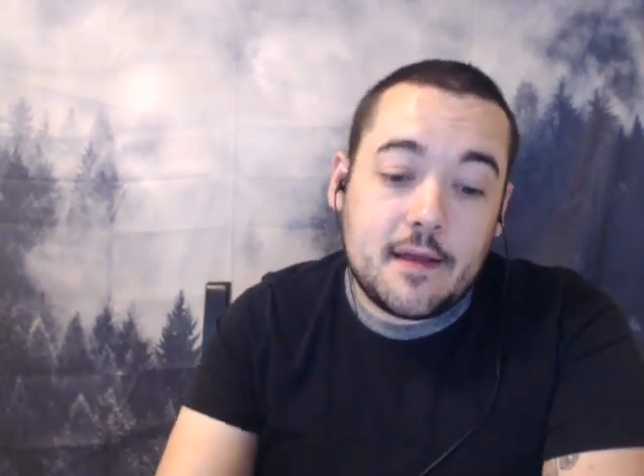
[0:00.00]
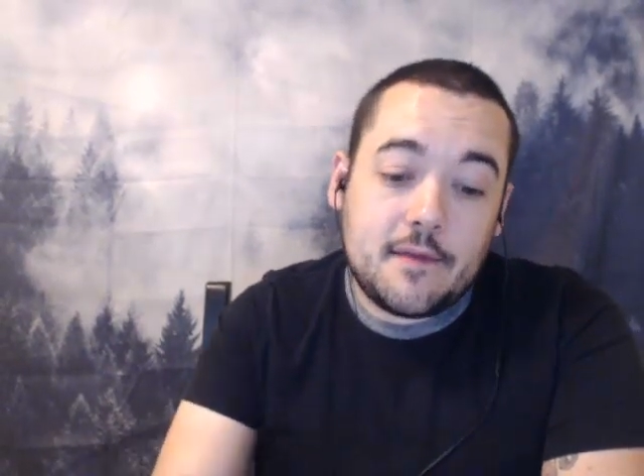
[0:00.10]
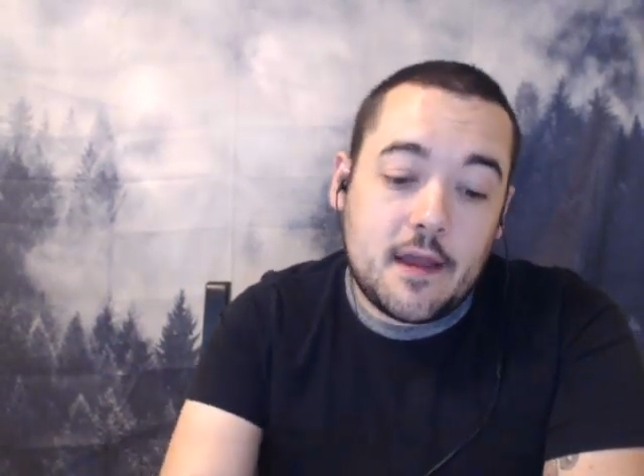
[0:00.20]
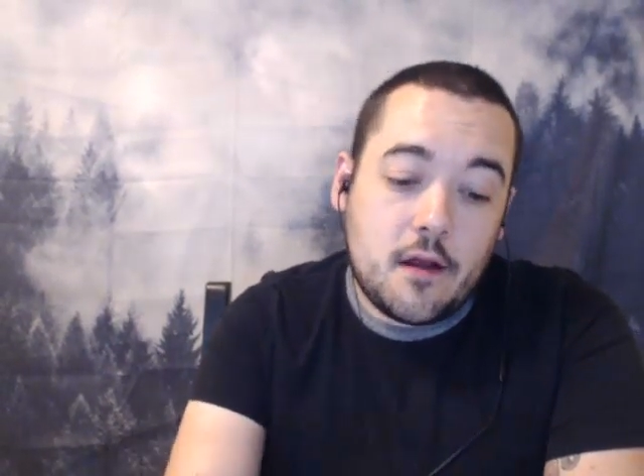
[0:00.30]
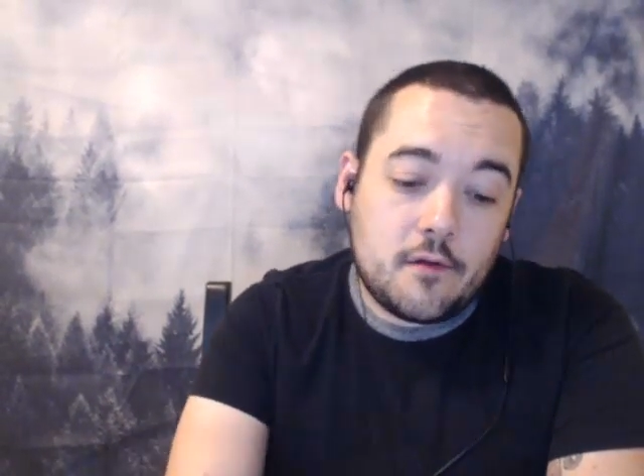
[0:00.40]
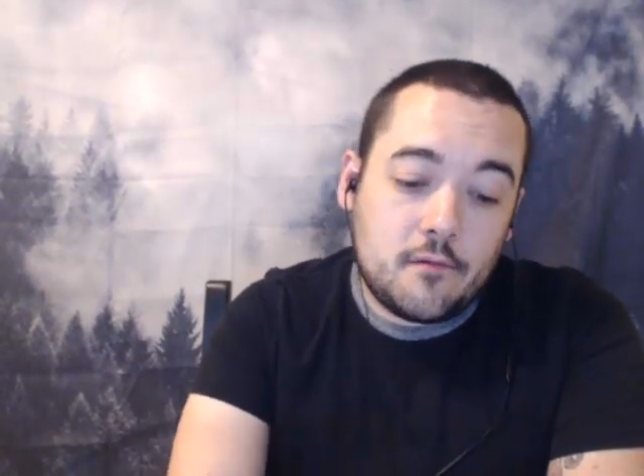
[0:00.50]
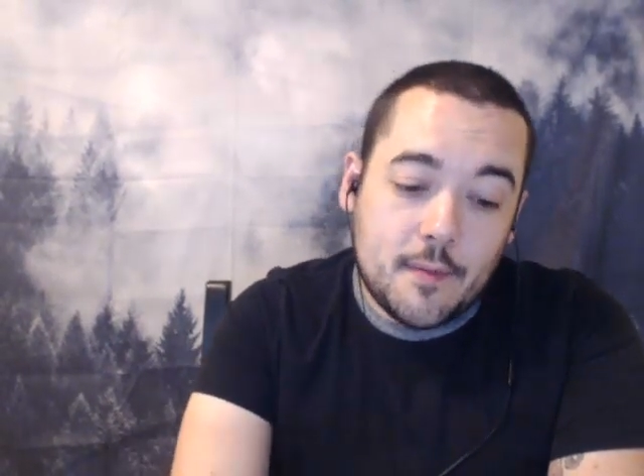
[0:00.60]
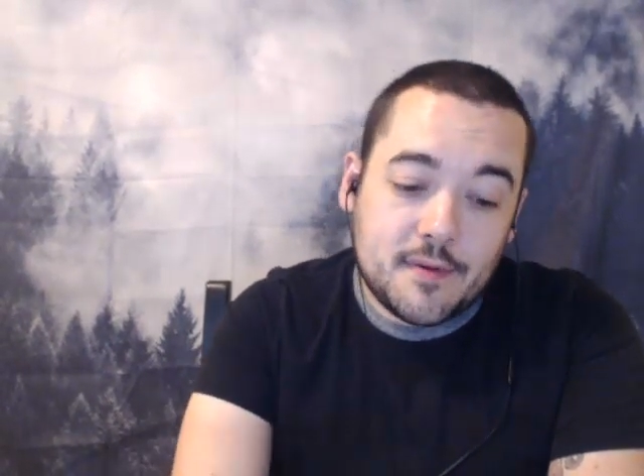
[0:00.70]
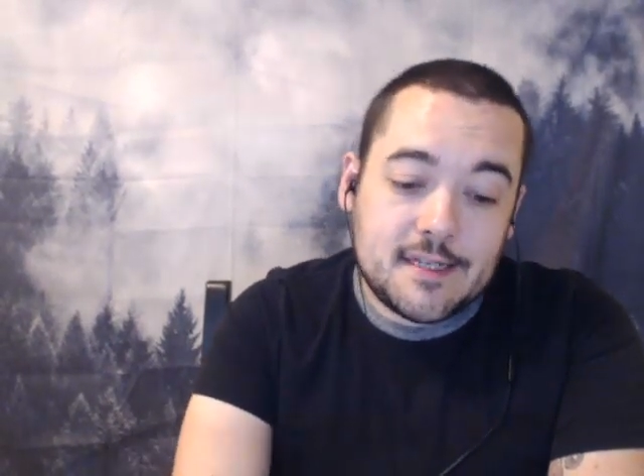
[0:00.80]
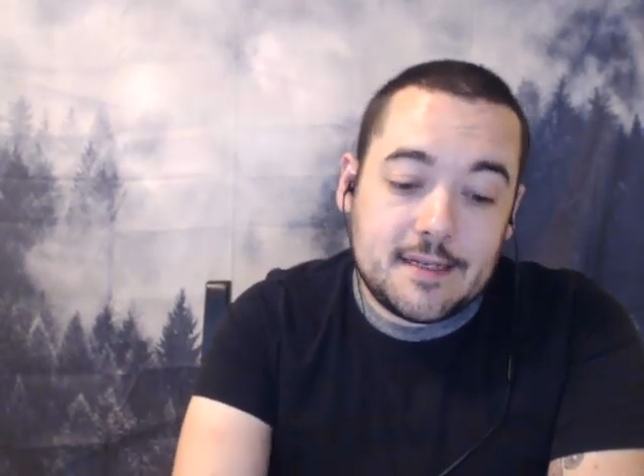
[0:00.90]
they
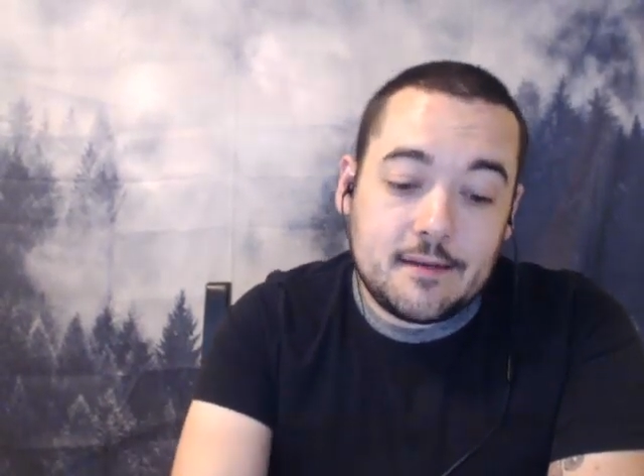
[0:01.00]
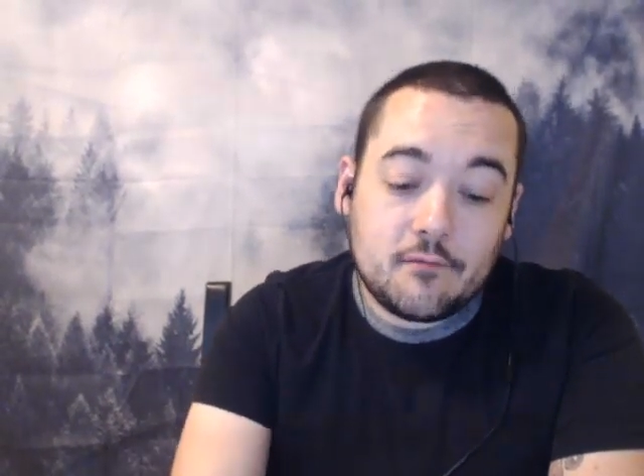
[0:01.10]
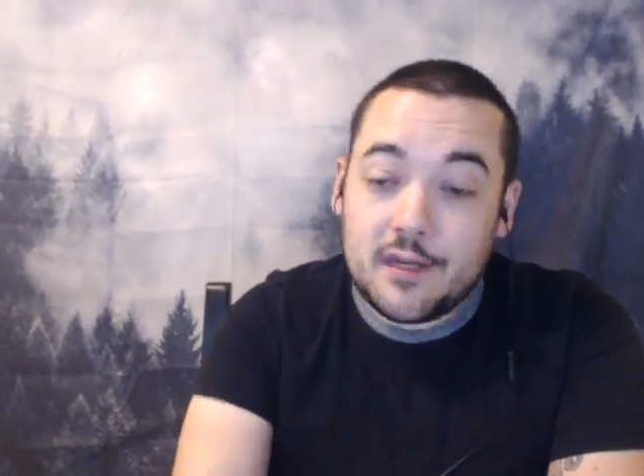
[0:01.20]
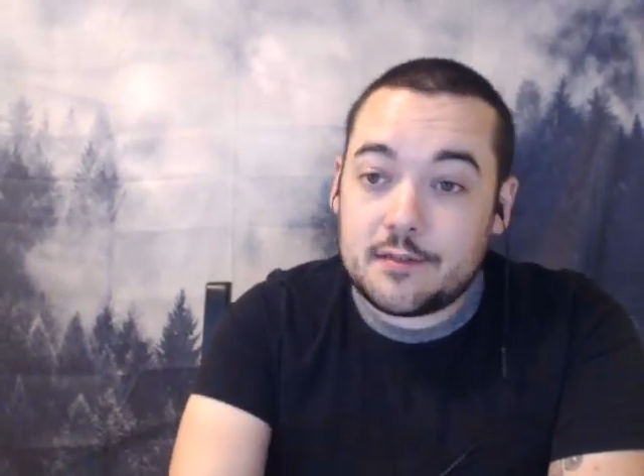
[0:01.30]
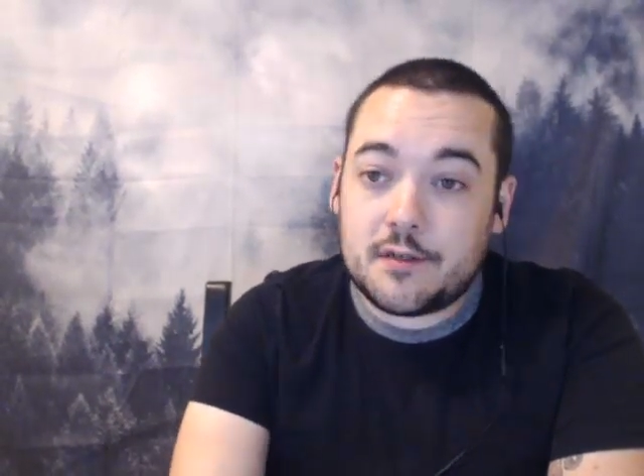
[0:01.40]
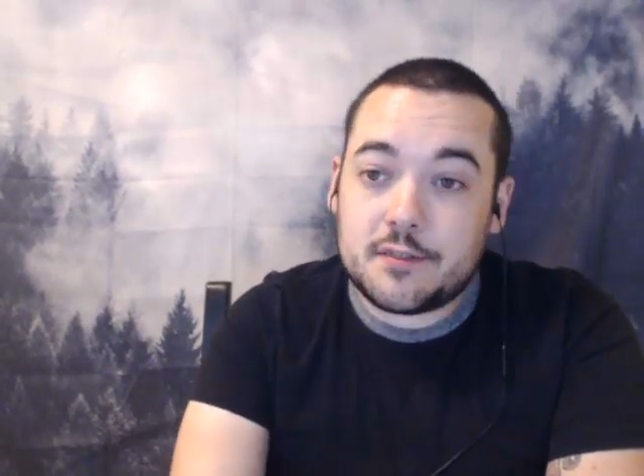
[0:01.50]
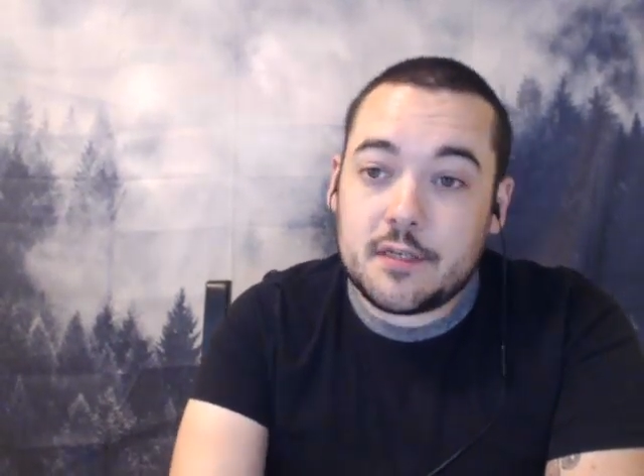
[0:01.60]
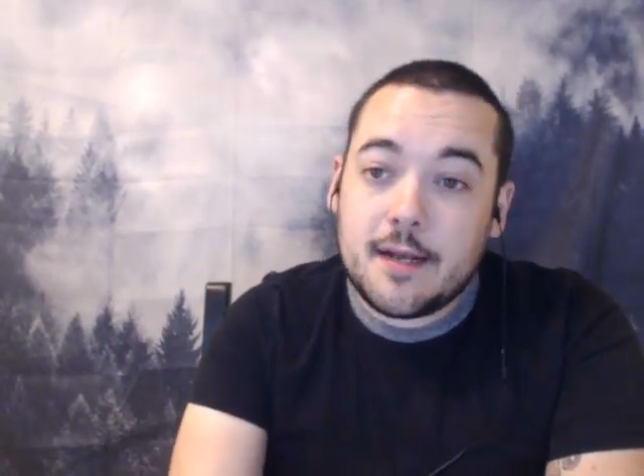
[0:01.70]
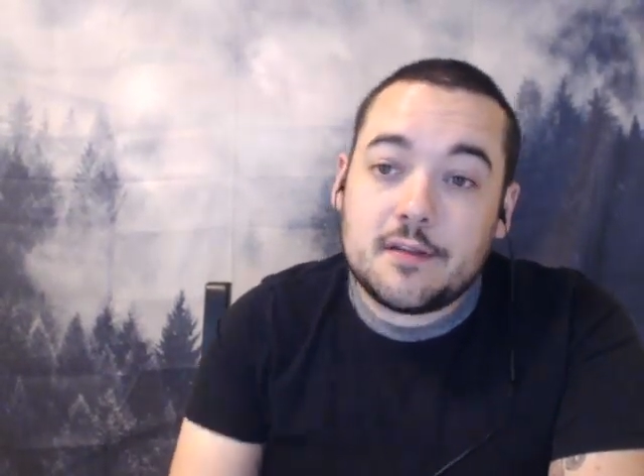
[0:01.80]
represent research